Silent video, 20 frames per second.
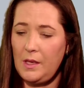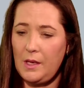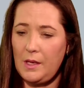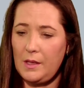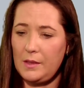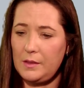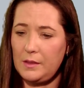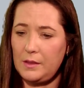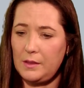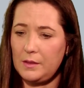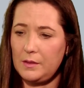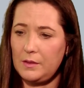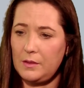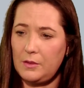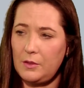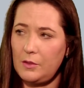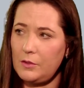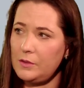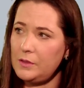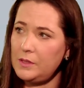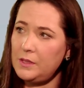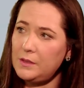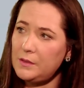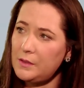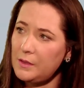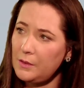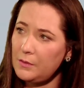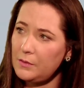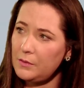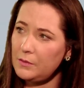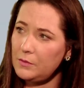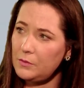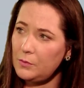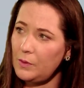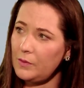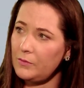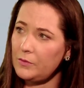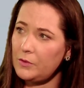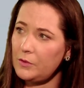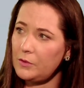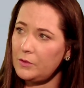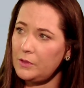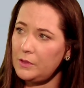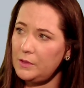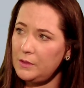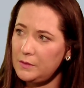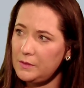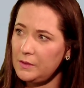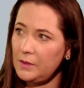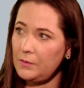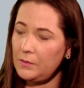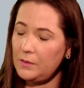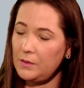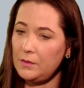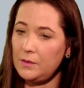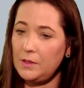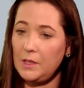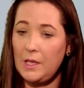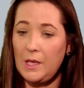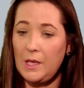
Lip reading: I think it's 13,000, 12 or 13,000.